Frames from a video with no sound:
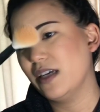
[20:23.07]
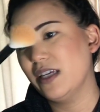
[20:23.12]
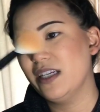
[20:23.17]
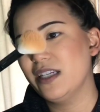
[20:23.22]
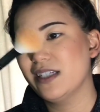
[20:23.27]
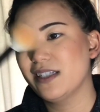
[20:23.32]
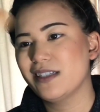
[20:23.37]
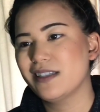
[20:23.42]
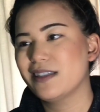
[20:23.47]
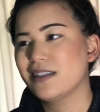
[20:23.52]

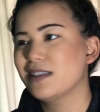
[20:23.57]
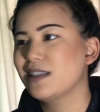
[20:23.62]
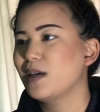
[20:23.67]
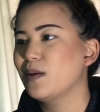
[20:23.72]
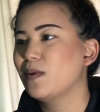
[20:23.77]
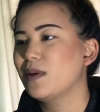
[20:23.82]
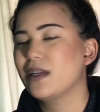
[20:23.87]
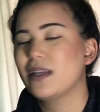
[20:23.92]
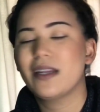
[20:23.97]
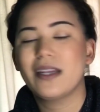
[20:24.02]
and it doesn't
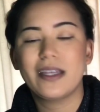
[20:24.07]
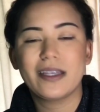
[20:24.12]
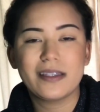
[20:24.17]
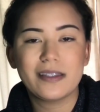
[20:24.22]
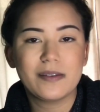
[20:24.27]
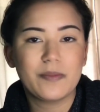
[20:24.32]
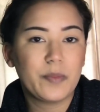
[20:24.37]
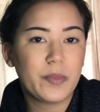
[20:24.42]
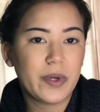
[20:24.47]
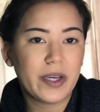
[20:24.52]
say what it
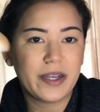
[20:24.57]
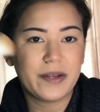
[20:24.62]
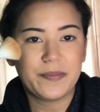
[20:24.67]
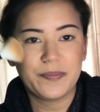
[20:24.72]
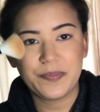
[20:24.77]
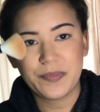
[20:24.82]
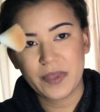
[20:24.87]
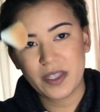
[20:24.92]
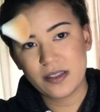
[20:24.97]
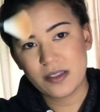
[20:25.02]
is, but
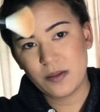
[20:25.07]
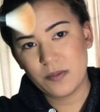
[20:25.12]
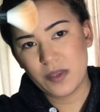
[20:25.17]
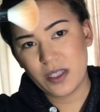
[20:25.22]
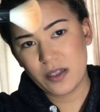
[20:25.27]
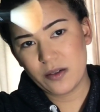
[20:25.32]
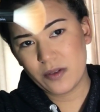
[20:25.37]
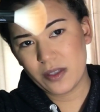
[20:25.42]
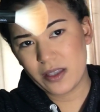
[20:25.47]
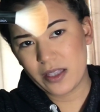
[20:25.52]

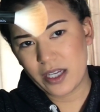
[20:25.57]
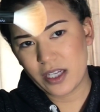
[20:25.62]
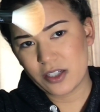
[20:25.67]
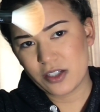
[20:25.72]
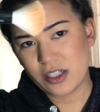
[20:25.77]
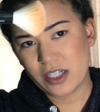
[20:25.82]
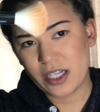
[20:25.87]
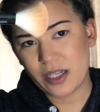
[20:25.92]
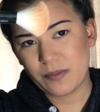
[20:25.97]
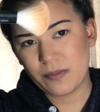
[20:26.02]
something with
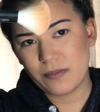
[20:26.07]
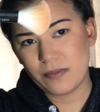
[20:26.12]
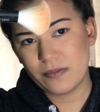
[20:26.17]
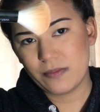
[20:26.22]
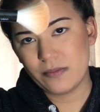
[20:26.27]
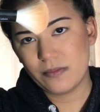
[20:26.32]
that shape.